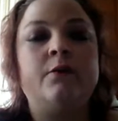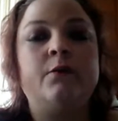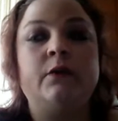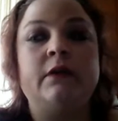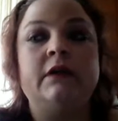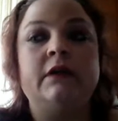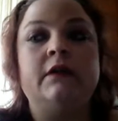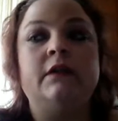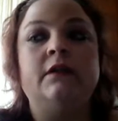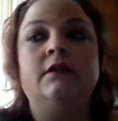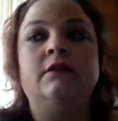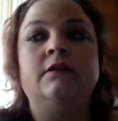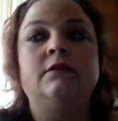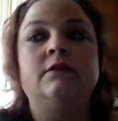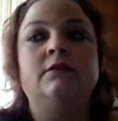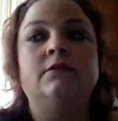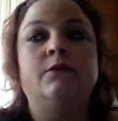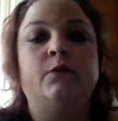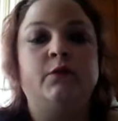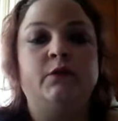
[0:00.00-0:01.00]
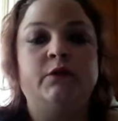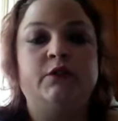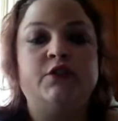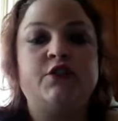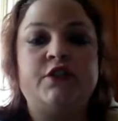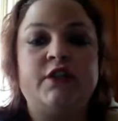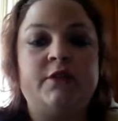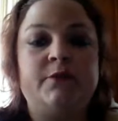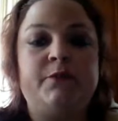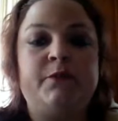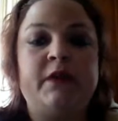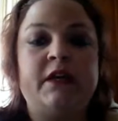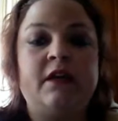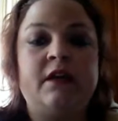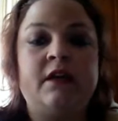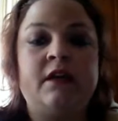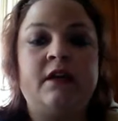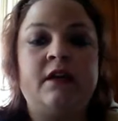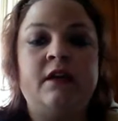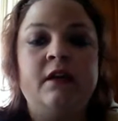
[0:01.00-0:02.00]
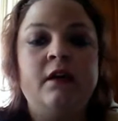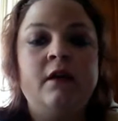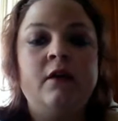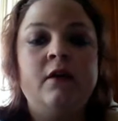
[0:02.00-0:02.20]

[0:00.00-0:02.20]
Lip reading: Well, would she be